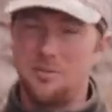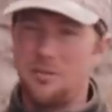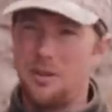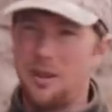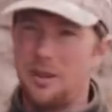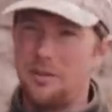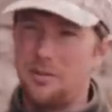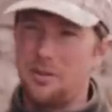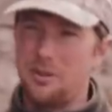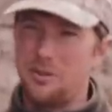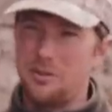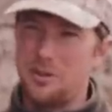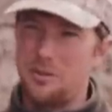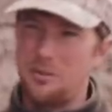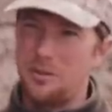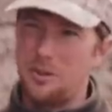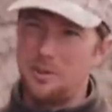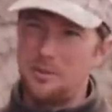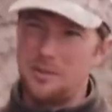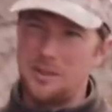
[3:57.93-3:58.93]
right through to
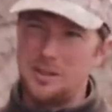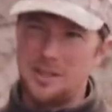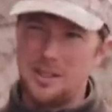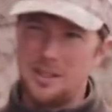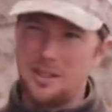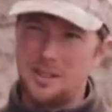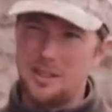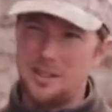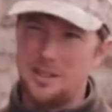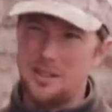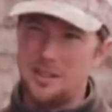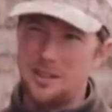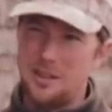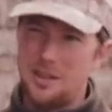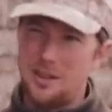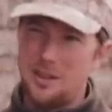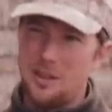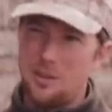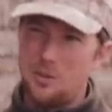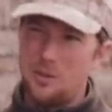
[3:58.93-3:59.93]
probably the 60s,
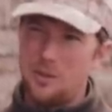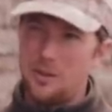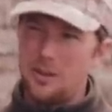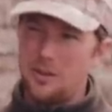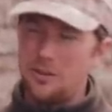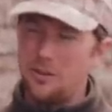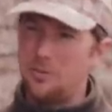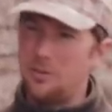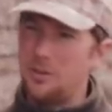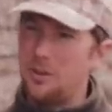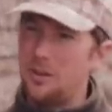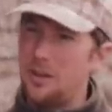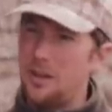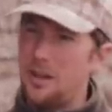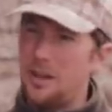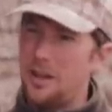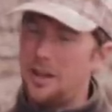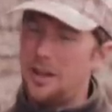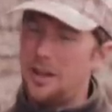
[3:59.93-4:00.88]
when the government